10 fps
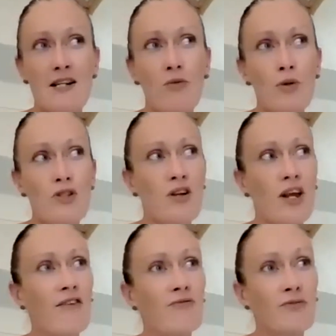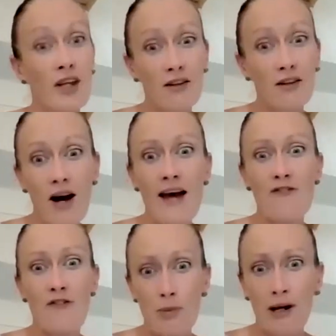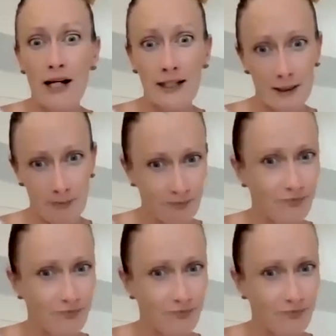was like the life of the party.